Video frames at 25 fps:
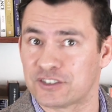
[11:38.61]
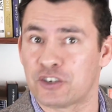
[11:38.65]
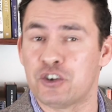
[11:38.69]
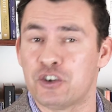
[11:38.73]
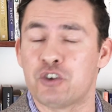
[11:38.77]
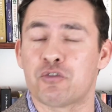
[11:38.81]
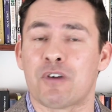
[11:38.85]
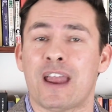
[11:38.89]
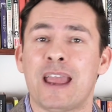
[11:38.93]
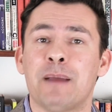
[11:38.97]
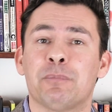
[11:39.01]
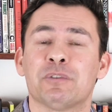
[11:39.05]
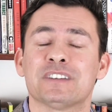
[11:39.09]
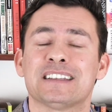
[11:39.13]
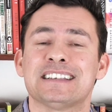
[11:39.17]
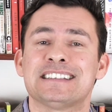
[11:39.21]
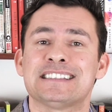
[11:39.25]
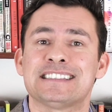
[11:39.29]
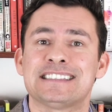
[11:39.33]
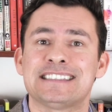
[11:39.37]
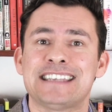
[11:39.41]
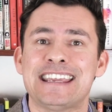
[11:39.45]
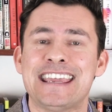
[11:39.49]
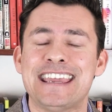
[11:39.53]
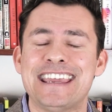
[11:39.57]
So you're able to
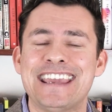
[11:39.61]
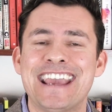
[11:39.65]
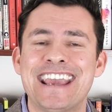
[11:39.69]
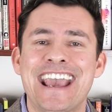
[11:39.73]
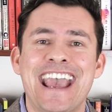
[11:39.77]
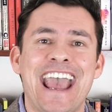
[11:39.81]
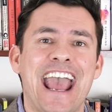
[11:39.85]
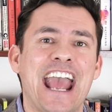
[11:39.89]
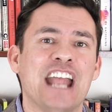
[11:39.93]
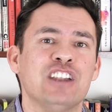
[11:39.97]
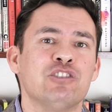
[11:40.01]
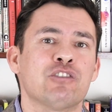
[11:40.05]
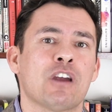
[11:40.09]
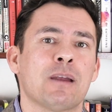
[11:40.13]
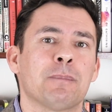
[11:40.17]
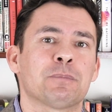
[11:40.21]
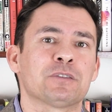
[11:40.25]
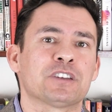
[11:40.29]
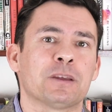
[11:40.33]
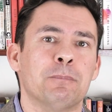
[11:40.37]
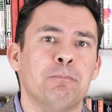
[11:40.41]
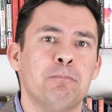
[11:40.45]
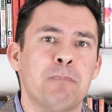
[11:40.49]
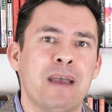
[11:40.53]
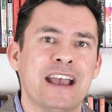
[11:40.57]
see and you're
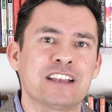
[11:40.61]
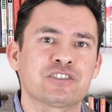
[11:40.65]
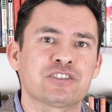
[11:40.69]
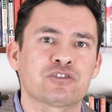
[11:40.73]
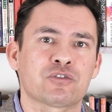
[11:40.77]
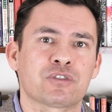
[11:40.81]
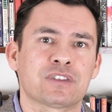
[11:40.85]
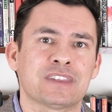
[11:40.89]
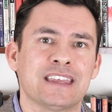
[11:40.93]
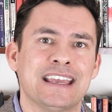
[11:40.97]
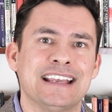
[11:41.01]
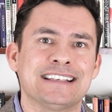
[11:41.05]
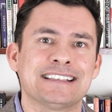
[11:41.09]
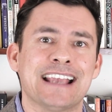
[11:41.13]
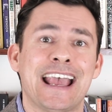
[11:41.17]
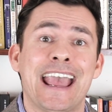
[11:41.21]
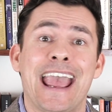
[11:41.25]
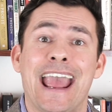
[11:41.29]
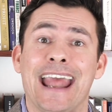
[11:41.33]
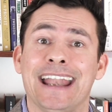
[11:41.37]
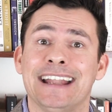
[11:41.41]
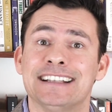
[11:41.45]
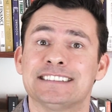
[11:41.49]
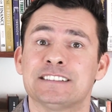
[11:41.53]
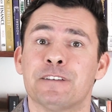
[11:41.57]
able to measure things,
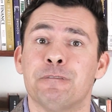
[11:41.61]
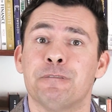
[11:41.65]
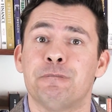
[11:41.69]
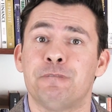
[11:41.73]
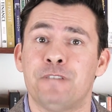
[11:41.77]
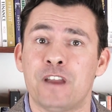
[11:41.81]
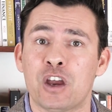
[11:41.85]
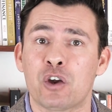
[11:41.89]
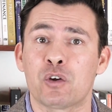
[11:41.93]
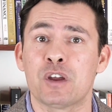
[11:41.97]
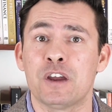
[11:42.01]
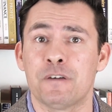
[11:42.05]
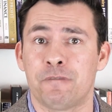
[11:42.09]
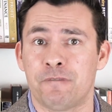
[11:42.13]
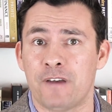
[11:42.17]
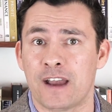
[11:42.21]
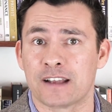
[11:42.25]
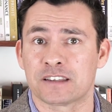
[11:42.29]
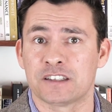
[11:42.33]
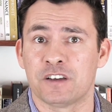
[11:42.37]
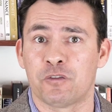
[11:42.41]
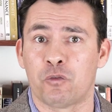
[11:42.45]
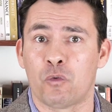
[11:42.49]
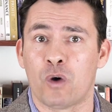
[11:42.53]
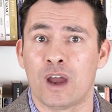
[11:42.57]
and it's a very
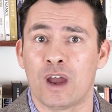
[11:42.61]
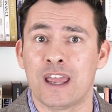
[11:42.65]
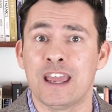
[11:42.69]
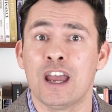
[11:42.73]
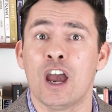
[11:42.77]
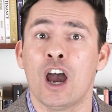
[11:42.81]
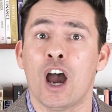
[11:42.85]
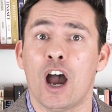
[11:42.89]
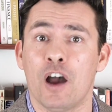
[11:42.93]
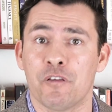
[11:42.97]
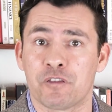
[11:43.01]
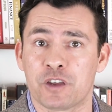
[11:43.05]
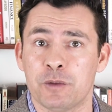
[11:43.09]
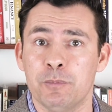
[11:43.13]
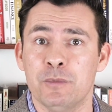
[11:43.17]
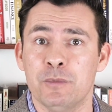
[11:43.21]
effective way of